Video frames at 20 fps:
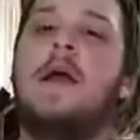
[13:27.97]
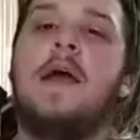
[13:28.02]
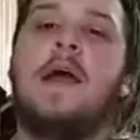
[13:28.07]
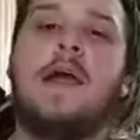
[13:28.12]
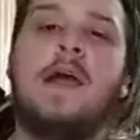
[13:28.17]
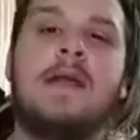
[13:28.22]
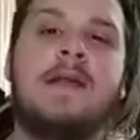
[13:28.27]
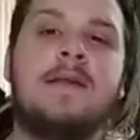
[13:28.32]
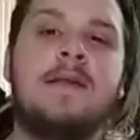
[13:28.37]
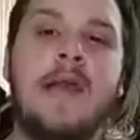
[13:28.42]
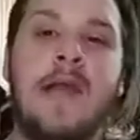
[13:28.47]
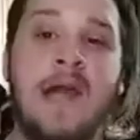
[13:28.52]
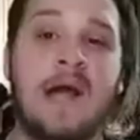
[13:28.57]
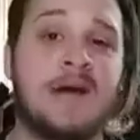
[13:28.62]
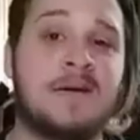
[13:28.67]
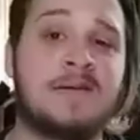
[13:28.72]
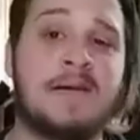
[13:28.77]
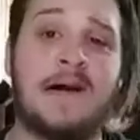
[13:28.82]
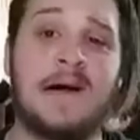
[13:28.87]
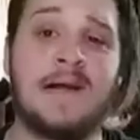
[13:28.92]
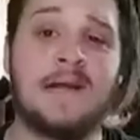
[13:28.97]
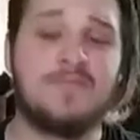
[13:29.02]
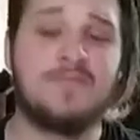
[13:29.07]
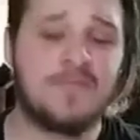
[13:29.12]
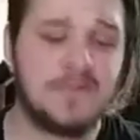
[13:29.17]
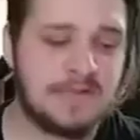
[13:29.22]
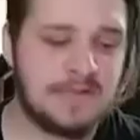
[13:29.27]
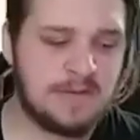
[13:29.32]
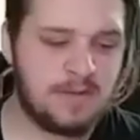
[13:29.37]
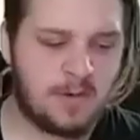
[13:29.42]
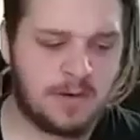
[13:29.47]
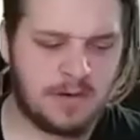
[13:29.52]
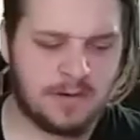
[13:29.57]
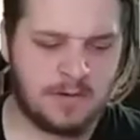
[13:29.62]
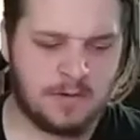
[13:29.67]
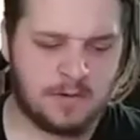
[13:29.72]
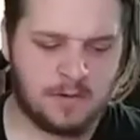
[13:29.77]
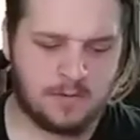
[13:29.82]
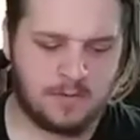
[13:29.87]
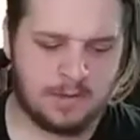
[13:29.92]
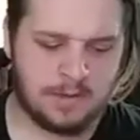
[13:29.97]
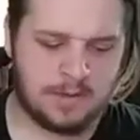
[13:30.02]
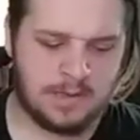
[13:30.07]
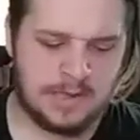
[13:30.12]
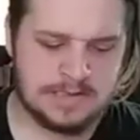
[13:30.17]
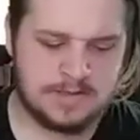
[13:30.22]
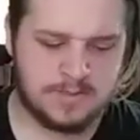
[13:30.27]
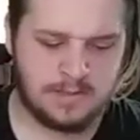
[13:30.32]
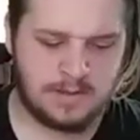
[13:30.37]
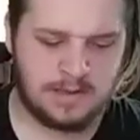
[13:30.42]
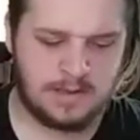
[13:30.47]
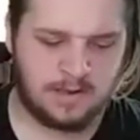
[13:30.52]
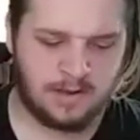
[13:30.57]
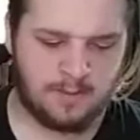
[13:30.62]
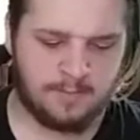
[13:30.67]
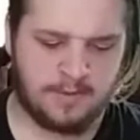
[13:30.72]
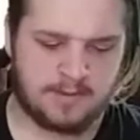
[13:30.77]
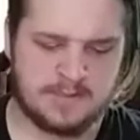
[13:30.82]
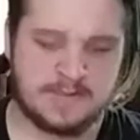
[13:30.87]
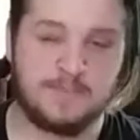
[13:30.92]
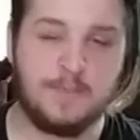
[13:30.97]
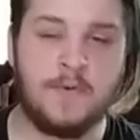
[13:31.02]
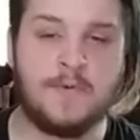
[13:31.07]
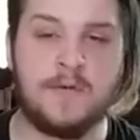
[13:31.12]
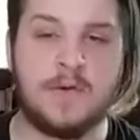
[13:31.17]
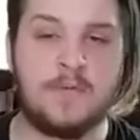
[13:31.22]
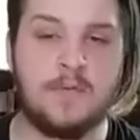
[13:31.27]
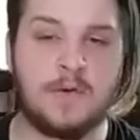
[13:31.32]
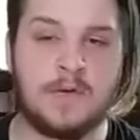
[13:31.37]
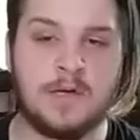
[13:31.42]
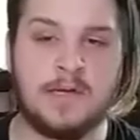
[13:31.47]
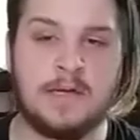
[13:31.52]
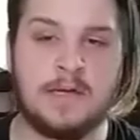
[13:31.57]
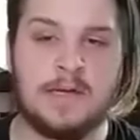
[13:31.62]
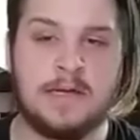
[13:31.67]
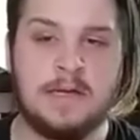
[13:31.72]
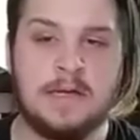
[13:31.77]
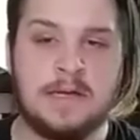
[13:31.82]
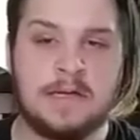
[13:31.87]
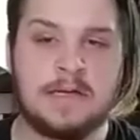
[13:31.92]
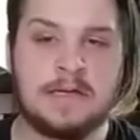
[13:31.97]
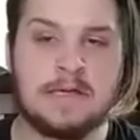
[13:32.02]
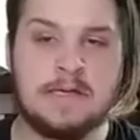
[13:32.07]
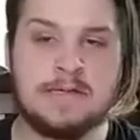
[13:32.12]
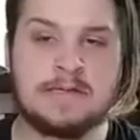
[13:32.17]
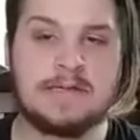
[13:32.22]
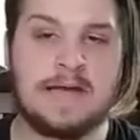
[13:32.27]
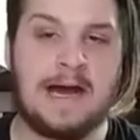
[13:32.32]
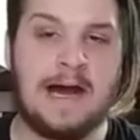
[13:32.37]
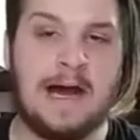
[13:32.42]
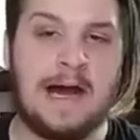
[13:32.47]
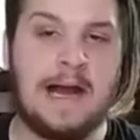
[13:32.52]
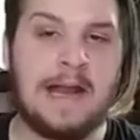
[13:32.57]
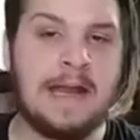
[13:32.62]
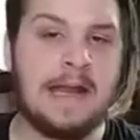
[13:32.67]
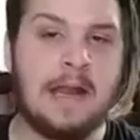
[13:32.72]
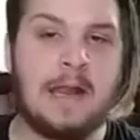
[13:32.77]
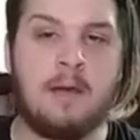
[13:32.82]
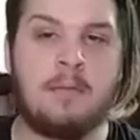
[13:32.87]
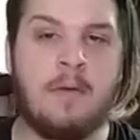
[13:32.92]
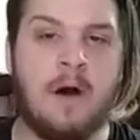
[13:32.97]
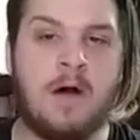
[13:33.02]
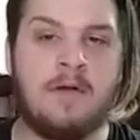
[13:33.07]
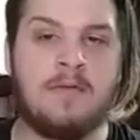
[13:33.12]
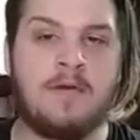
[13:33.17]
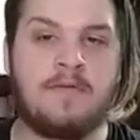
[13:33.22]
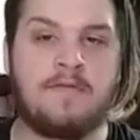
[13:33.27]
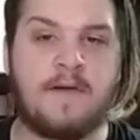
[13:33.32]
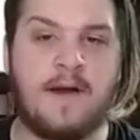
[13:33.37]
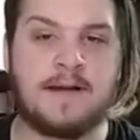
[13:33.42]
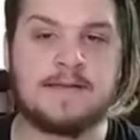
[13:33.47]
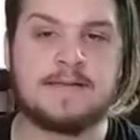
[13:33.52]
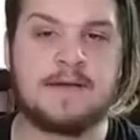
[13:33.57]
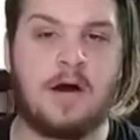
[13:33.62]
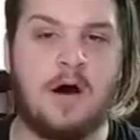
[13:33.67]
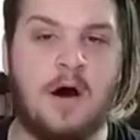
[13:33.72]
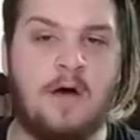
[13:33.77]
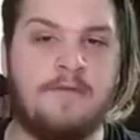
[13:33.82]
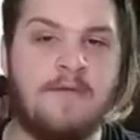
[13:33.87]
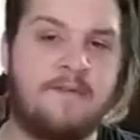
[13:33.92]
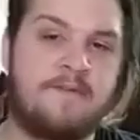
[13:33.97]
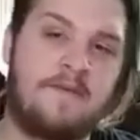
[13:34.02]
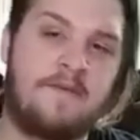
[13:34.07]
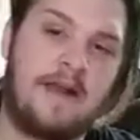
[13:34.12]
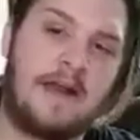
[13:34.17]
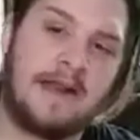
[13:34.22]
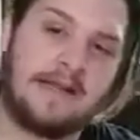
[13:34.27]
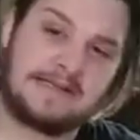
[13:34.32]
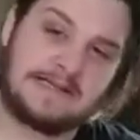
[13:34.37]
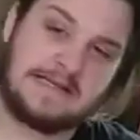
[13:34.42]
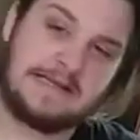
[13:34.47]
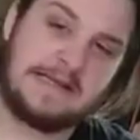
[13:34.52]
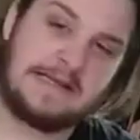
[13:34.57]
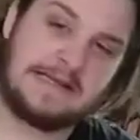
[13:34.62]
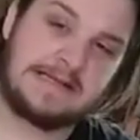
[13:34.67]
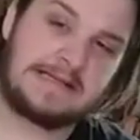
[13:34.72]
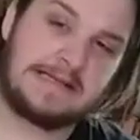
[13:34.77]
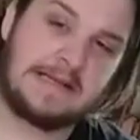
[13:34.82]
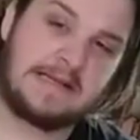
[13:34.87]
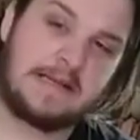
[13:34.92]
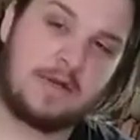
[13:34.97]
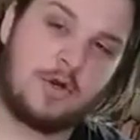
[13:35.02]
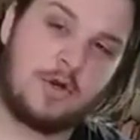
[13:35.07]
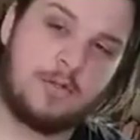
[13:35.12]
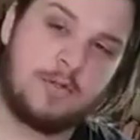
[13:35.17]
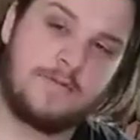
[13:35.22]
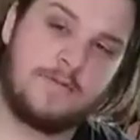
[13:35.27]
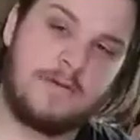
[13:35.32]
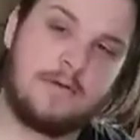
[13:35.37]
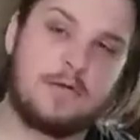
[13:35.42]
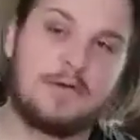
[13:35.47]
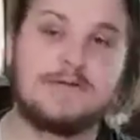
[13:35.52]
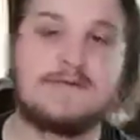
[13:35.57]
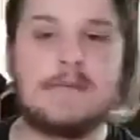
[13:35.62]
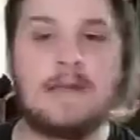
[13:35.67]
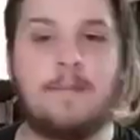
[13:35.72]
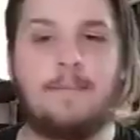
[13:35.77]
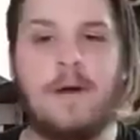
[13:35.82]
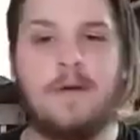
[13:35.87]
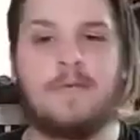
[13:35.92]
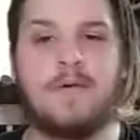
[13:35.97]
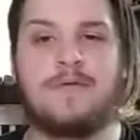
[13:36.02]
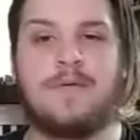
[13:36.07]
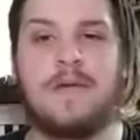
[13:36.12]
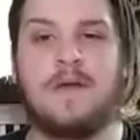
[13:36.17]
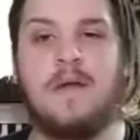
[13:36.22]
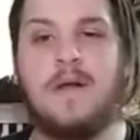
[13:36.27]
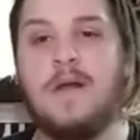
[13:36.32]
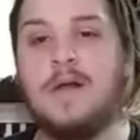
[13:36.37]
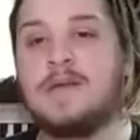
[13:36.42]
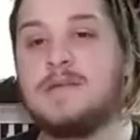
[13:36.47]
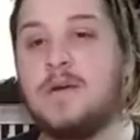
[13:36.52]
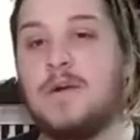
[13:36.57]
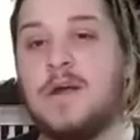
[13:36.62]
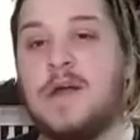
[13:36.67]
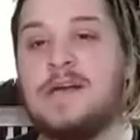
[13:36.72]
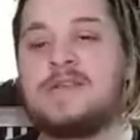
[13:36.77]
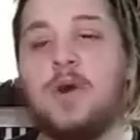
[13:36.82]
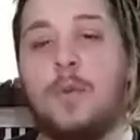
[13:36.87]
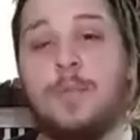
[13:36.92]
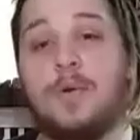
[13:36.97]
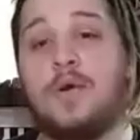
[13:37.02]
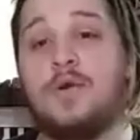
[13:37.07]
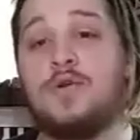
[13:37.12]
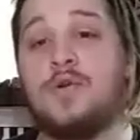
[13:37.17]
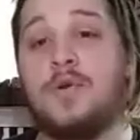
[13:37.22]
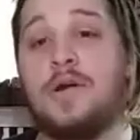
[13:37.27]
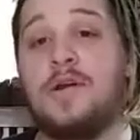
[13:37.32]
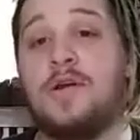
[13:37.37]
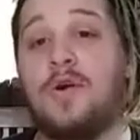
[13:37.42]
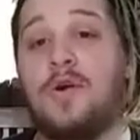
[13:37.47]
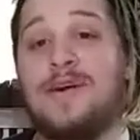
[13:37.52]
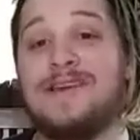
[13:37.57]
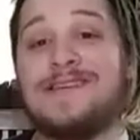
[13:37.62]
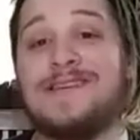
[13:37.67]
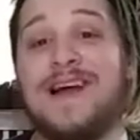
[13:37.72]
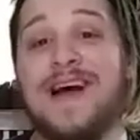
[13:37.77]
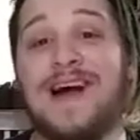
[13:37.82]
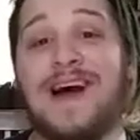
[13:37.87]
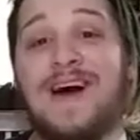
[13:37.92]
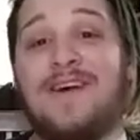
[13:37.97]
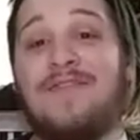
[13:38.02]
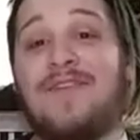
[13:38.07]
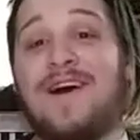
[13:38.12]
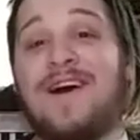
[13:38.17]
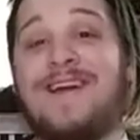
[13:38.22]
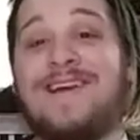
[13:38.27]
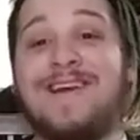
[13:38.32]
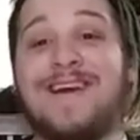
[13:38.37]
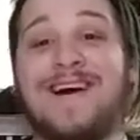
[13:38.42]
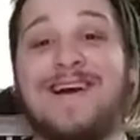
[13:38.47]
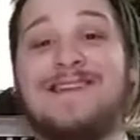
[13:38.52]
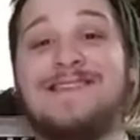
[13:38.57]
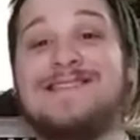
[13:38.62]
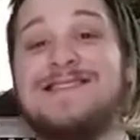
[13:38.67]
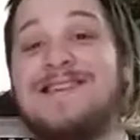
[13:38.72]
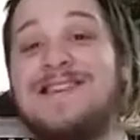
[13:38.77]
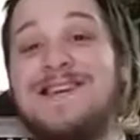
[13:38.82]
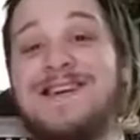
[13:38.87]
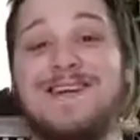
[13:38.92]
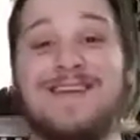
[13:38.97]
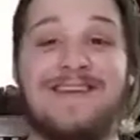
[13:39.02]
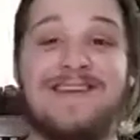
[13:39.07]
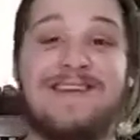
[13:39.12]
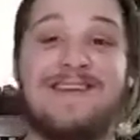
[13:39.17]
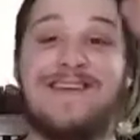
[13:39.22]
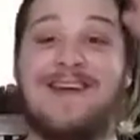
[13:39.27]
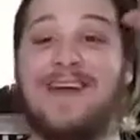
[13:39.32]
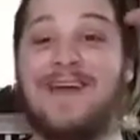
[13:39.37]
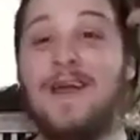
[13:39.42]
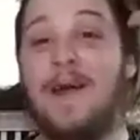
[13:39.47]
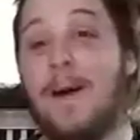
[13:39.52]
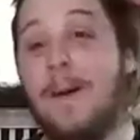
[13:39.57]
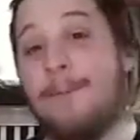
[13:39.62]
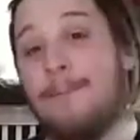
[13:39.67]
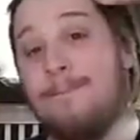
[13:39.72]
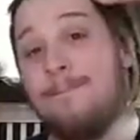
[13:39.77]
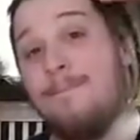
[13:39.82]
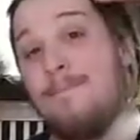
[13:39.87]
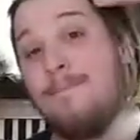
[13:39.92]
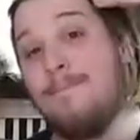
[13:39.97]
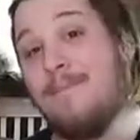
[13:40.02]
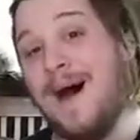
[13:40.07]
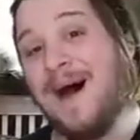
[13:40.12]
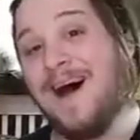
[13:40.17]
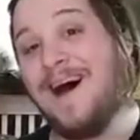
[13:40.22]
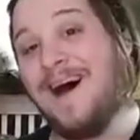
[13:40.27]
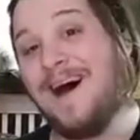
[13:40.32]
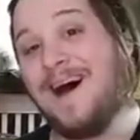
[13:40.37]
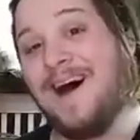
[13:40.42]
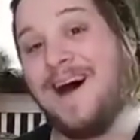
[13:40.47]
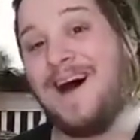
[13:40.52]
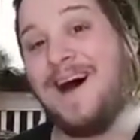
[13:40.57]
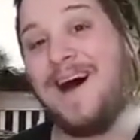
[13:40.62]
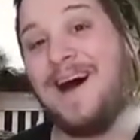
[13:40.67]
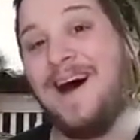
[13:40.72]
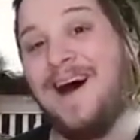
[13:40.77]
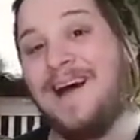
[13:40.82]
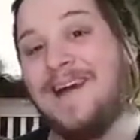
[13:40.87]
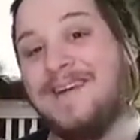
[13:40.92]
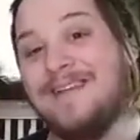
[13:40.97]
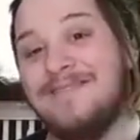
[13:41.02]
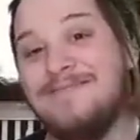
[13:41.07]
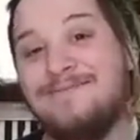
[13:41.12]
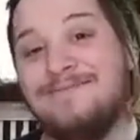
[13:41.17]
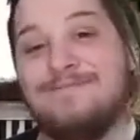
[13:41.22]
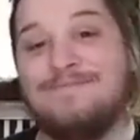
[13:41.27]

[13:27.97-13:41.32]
And yeah, I really want to know what you guys really think about this movie, really, because I am on the fence of if is it a good movie or is it a bad movie. So guys, hope you enjoy, and always have a nice day. Bye!